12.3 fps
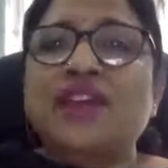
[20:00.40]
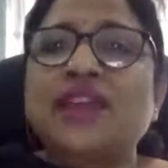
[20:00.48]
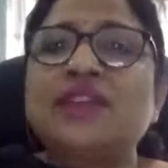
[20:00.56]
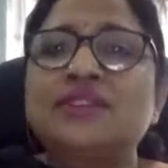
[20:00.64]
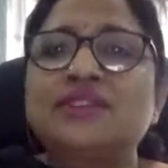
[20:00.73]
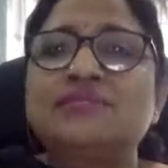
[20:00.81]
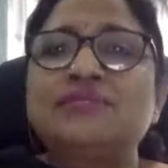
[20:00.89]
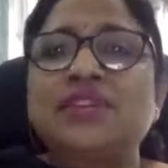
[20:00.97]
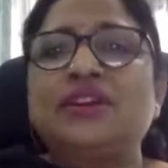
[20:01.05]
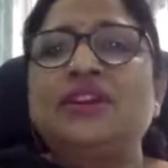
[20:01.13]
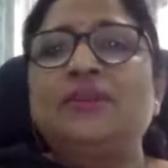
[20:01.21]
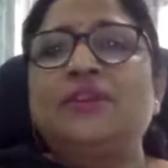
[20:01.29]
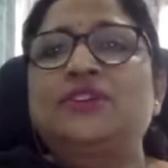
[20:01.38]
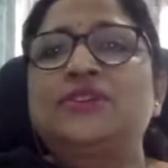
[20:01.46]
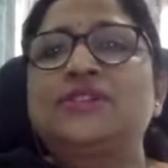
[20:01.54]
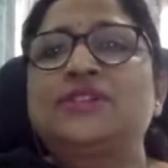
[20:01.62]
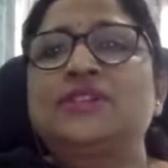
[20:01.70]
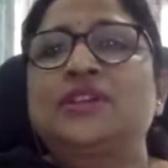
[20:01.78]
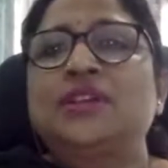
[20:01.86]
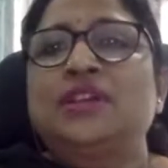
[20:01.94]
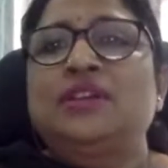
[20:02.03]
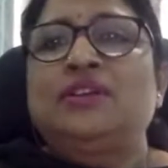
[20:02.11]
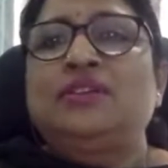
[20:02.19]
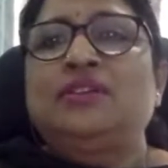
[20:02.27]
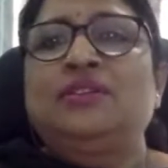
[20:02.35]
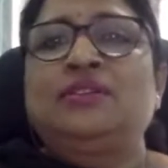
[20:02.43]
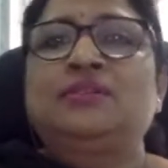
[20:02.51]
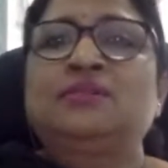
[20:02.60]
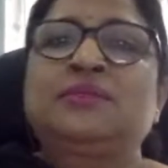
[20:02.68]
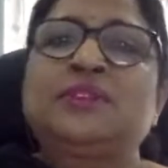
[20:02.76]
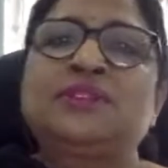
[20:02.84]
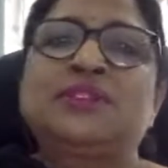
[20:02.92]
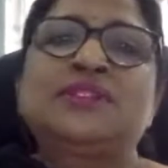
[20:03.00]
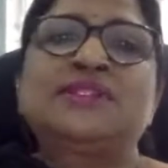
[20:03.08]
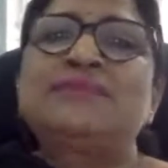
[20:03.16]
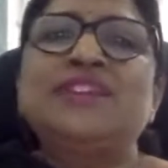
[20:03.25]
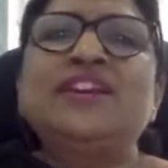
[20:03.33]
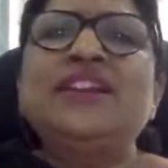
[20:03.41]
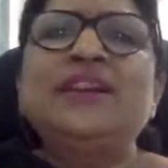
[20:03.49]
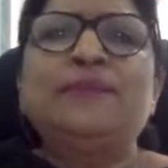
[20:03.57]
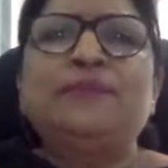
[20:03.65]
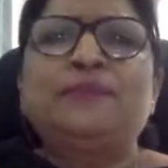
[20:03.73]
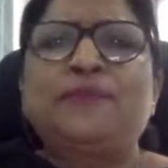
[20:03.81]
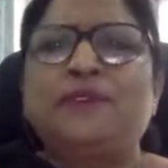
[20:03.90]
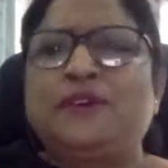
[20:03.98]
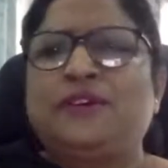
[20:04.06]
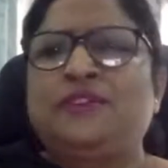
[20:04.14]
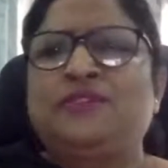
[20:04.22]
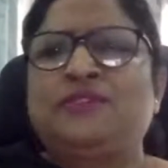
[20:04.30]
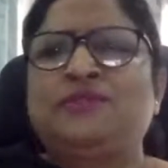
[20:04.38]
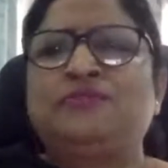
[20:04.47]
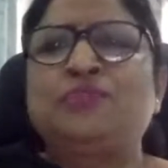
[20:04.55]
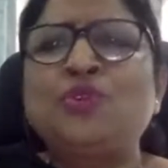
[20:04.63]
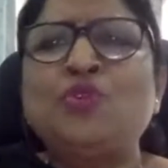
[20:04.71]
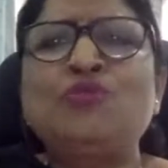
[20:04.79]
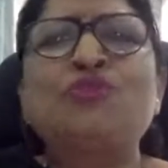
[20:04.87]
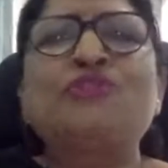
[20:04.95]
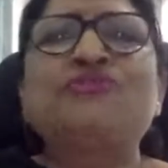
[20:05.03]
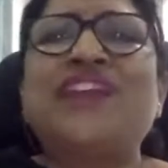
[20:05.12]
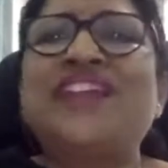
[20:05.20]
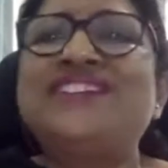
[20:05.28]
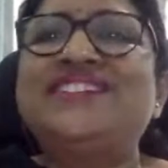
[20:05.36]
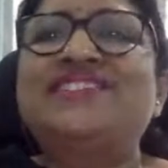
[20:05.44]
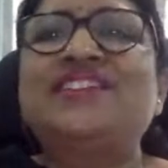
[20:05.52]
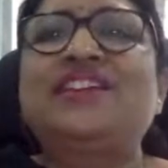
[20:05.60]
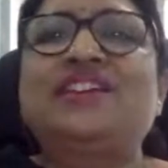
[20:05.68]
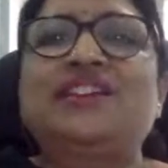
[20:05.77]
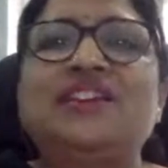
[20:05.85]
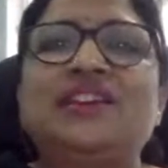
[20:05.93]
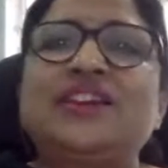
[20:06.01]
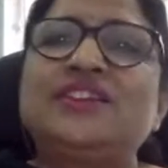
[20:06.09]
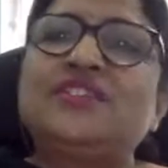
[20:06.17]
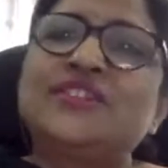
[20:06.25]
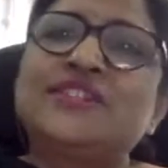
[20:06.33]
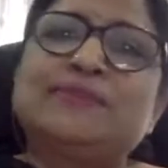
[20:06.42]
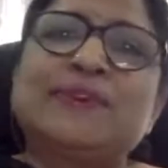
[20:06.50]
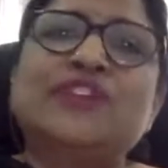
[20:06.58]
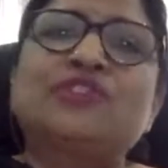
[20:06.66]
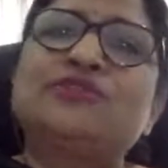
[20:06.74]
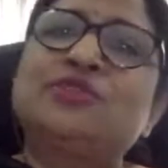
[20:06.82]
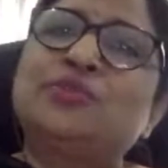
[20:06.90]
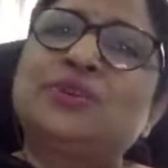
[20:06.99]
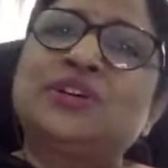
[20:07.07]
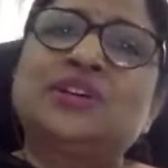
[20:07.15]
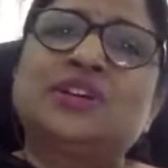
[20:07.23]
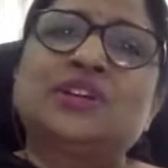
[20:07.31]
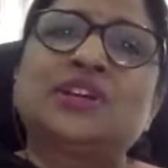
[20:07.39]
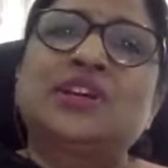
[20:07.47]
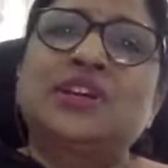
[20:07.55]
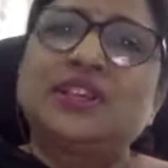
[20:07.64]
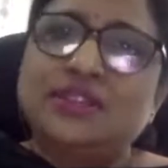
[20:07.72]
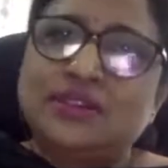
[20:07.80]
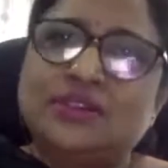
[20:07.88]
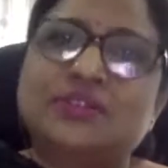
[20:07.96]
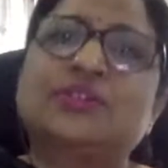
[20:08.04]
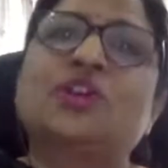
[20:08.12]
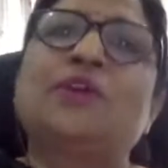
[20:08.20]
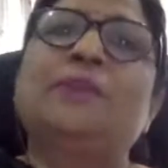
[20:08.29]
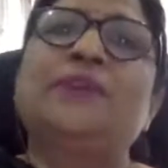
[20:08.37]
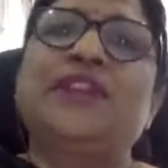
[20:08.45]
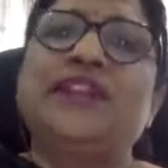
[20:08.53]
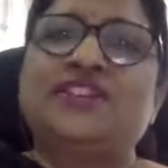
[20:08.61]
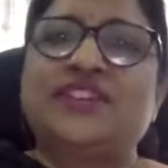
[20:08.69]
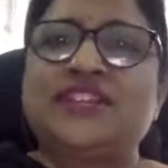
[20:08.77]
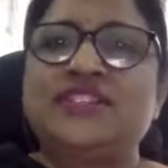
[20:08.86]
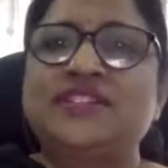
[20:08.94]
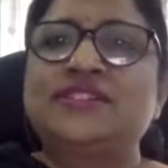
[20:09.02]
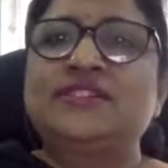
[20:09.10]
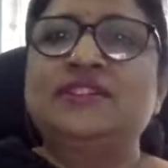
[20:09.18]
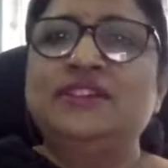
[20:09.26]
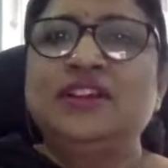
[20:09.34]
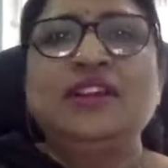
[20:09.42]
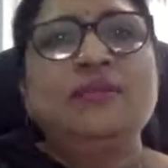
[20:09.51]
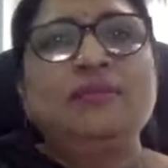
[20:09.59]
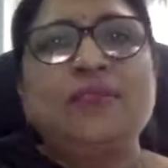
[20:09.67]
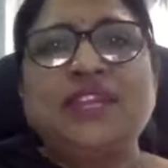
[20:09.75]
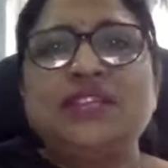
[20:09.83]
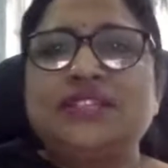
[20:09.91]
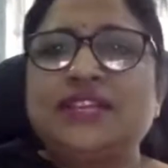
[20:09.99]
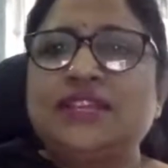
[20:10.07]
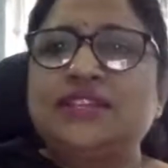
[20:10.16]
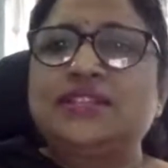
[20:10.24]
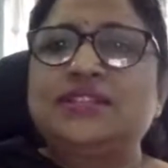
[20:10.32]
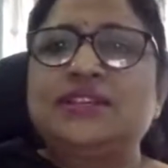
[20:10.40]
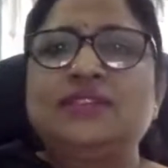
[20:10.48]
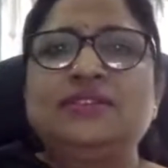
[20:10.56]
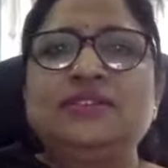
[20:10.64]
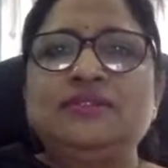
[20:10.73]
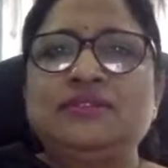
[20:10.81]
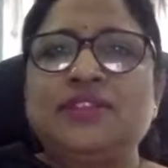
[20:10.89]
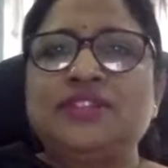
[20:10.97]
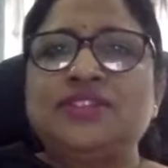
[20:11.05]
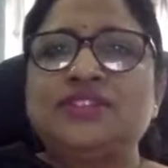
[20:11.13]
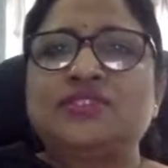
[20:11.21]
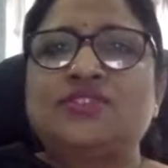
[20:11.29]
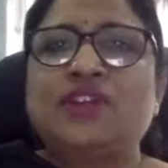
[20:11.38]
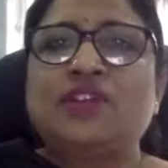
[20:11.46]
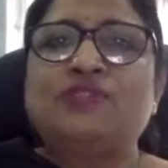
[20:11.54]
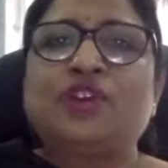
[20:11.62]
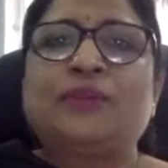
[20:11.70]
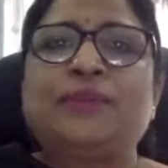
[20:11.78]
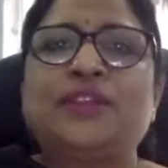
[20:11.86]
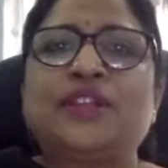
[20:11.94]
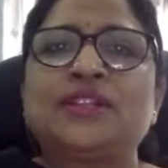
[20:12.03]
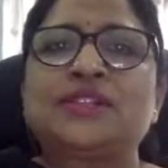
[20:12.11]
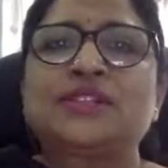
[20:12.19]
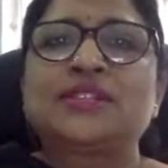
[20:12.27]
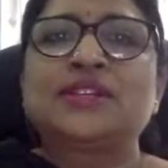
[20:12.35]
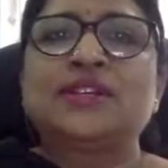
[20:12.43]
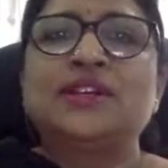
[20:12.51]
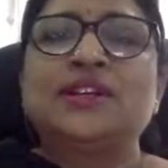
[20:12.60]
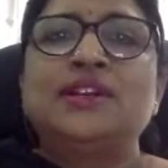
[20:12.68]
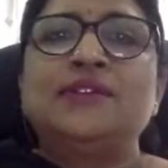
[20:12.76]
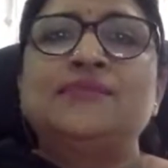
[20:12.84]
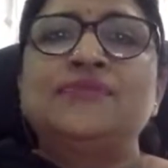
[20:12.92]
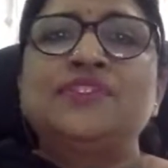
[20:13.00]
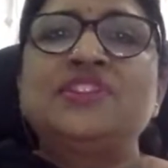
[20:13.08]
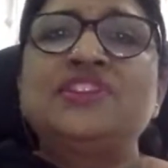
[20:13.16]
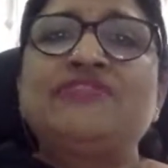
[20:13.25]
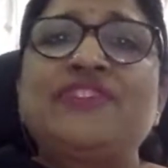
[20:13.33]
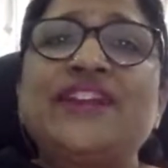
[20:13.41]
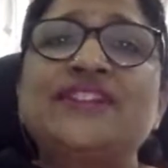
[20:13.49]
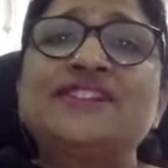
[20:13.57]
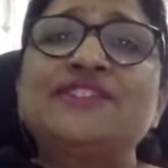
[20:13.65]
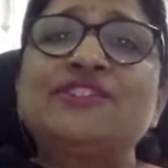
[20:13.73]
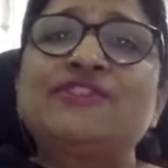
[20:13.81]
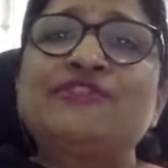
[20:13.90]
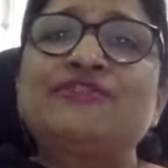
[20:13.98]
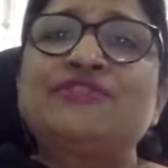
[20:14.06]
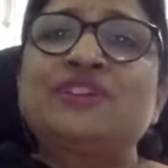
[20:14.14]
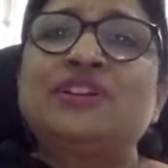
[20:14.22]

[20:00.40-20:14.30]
right merely because it is merely a proof of entry in respect of the work in the copyright register maintained in the registrar of copyrights. So the effects of